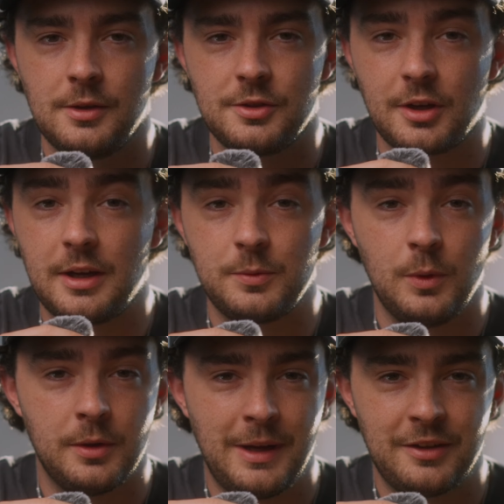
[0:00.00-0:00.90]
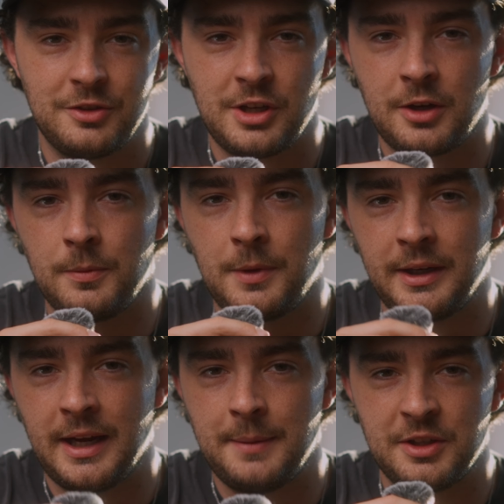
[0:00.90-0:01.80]
So guys, welcome back to the channel. My
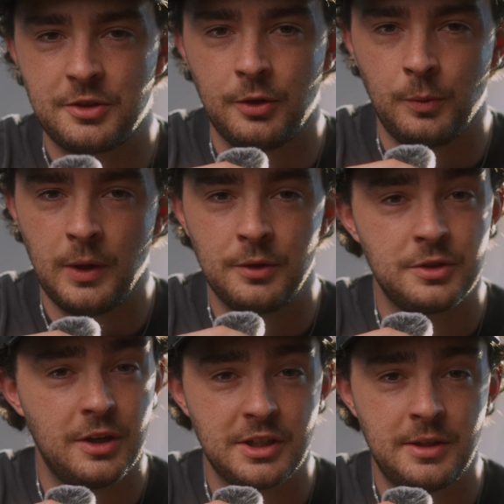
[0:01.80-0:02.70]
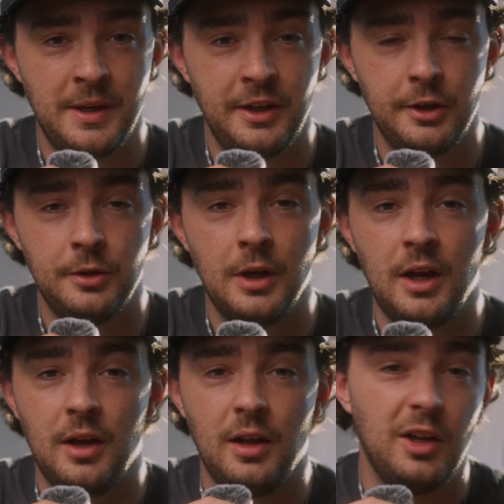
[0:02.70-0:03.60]
name is Connor Wells. Nice to meet you.
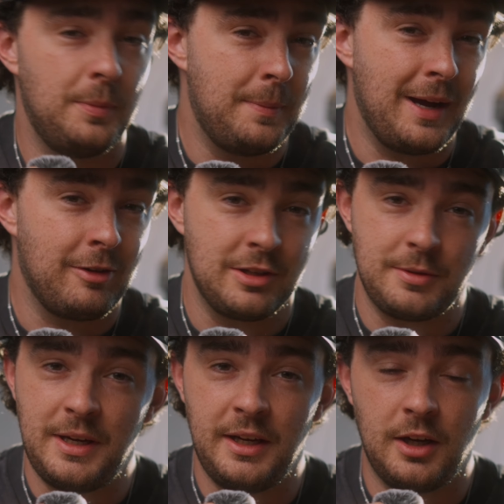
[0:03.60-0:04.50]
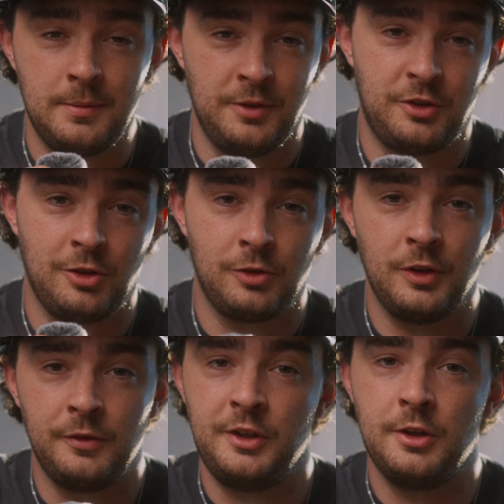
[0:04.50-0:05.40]
A little bit of background to me. I'm a
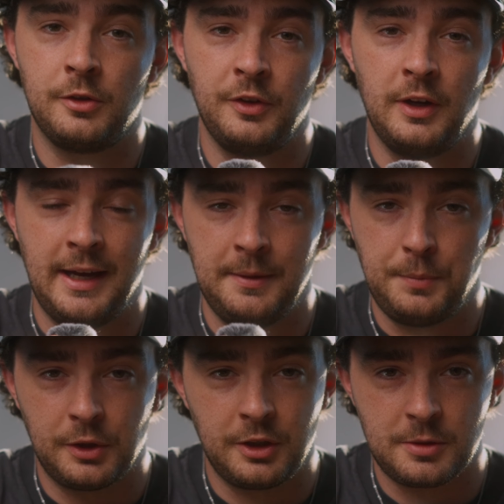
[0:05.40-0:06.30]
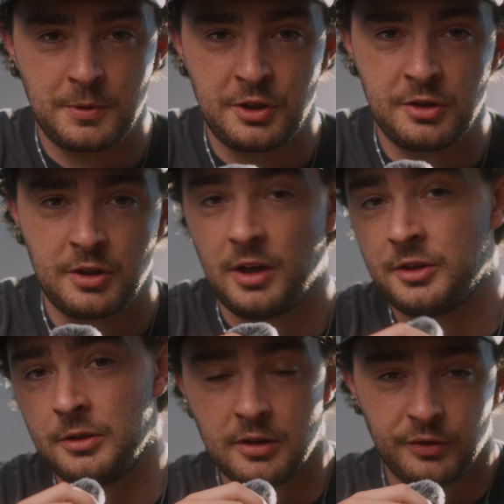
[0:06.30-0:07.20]
photographer, videographer, and podcast producer. I
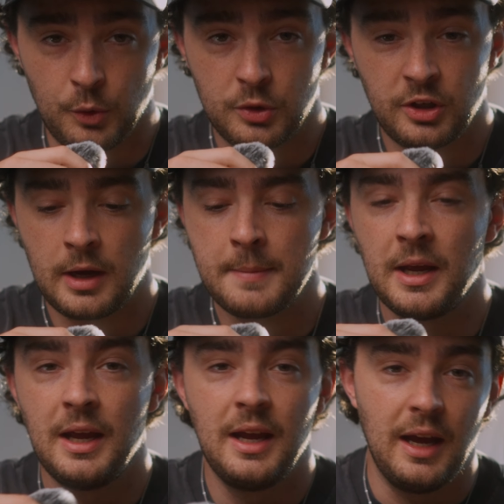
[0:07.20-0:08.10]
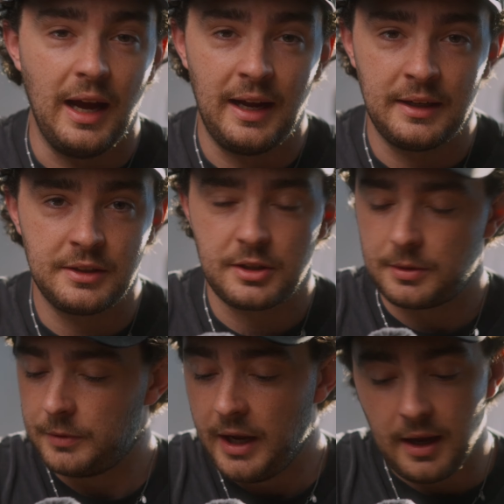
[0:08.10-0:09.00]
do this full time. And
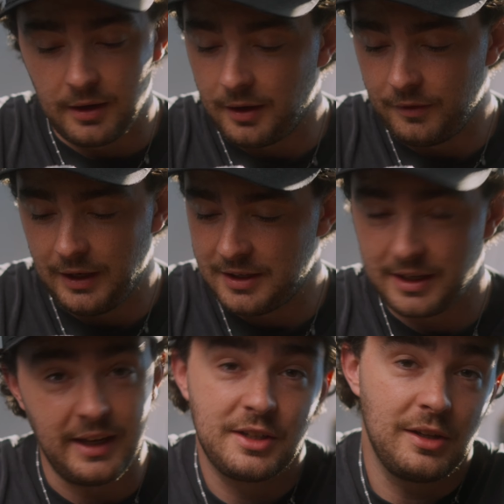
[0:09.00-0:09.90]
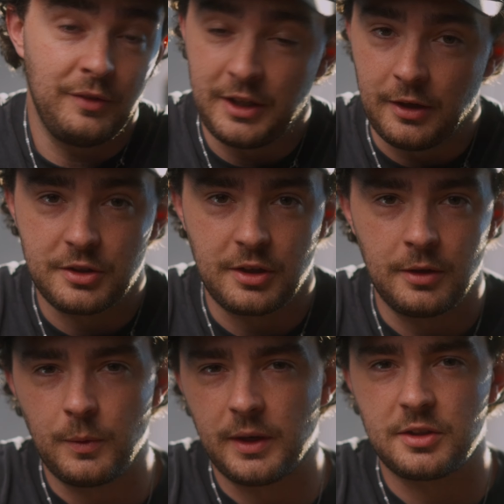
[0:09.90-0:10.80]
yeah, let's get into the video.
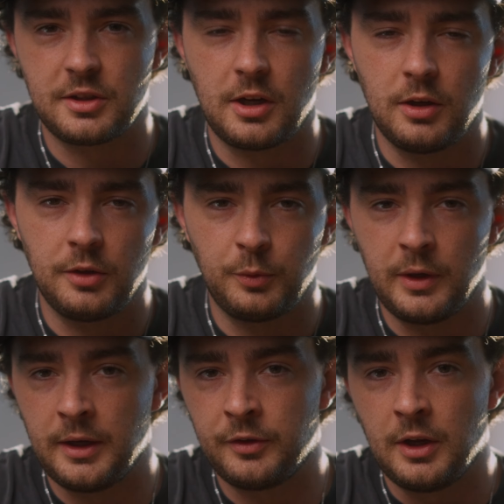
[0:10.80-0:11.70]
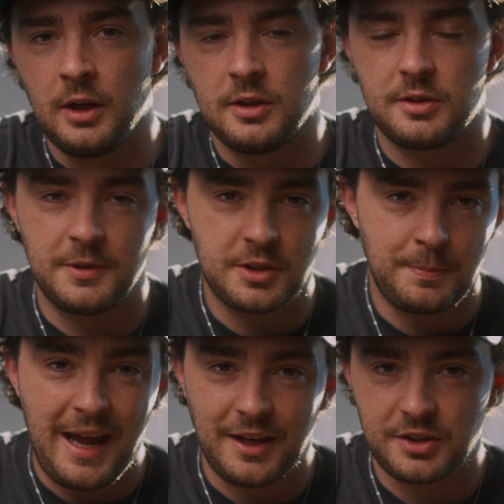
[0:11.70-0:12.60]
So we're going to start off with some
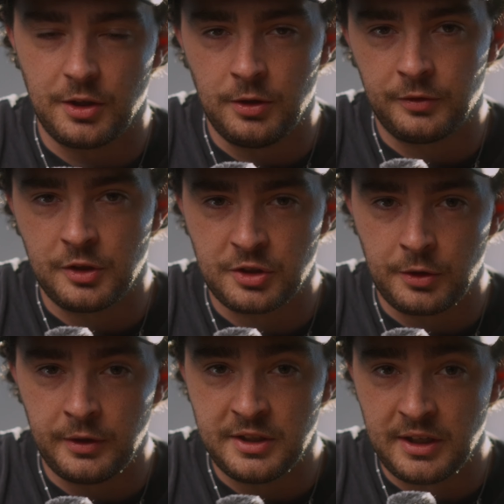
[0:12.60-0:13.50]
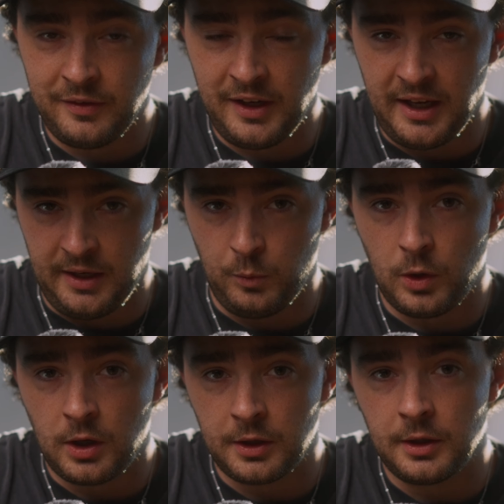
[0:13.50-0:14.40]
specs of the Sony
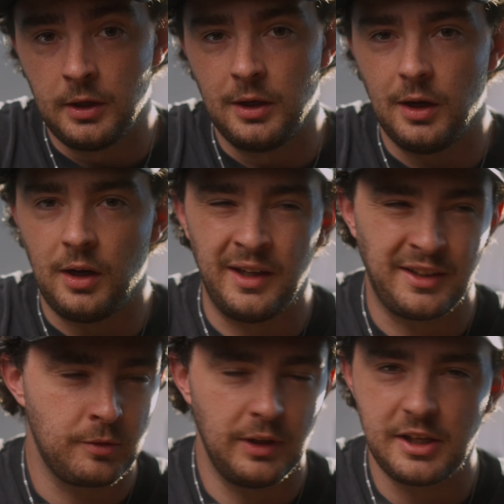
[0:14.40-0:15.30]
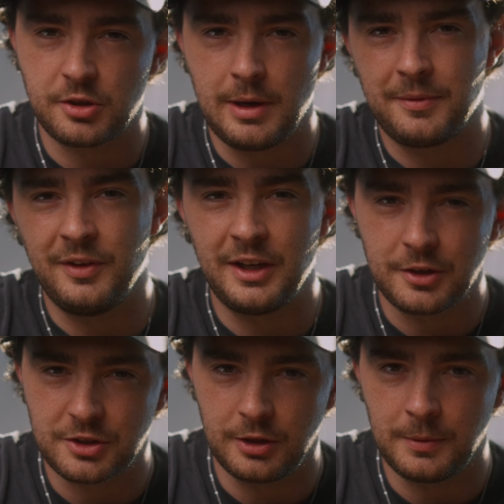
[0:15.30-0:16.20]
ZV-E1. I don't really script
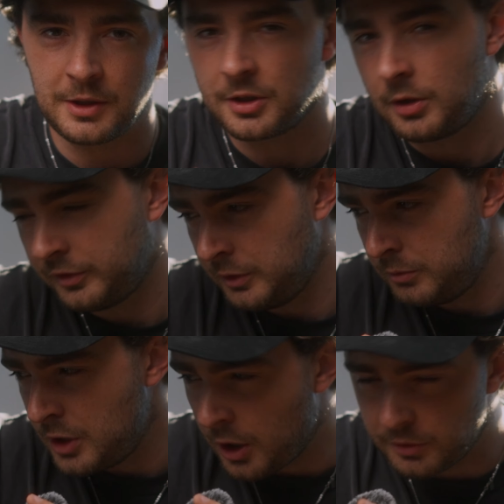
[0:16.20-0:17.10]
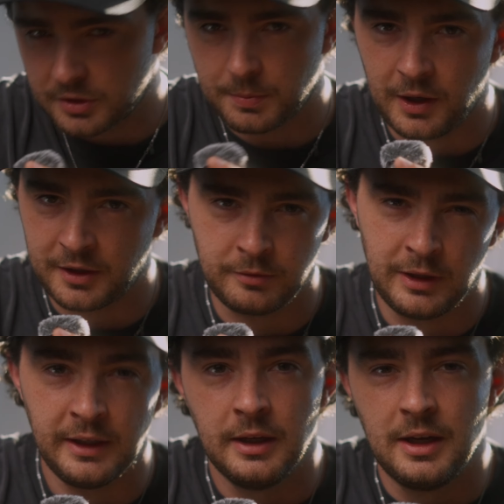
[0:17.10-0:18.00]
videos too much. I've got a few notes, but I don't
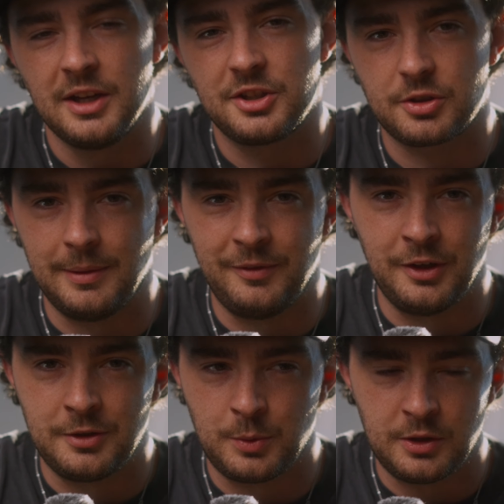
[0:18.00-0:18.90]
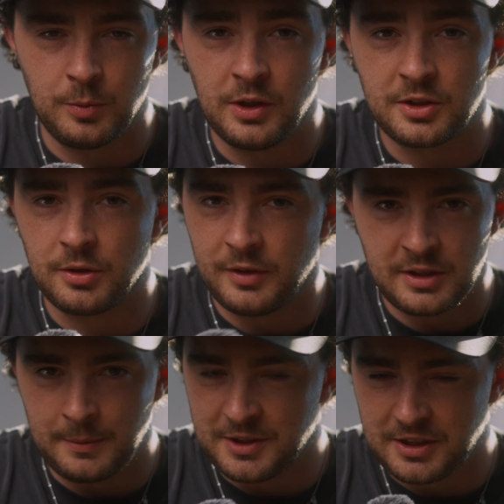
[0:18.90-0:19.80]
really script videos word to word. So if there's
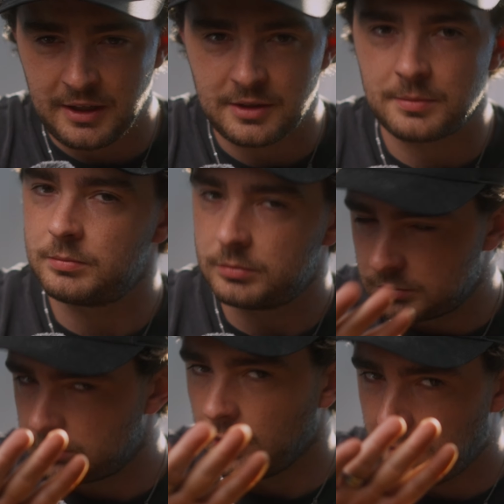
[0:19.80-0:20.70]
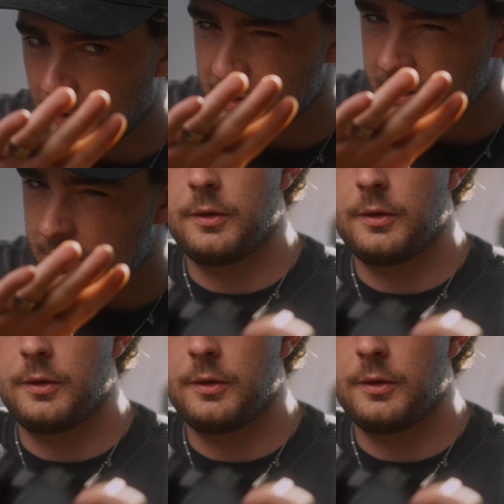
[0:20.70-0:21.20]
any mistakes, apologies.